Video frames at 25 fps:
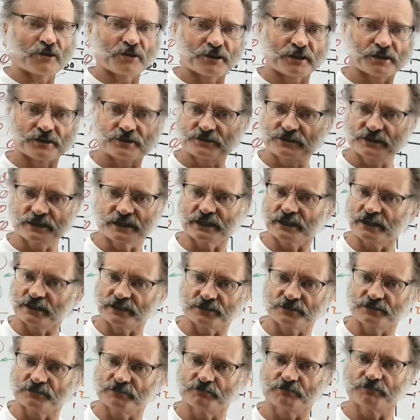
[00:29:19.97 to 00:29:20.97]
circuit
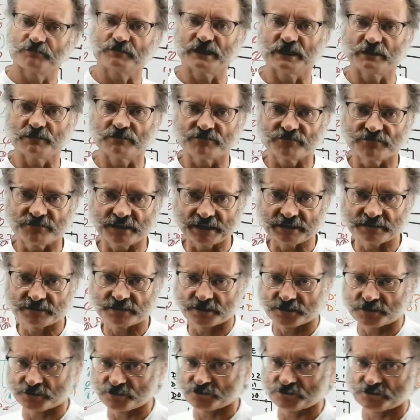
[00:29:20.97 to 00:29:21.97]

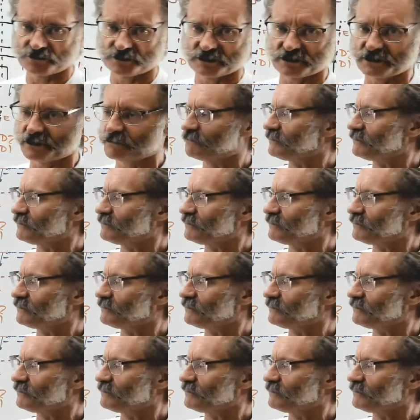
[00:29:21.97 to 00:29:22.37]
invented using the plan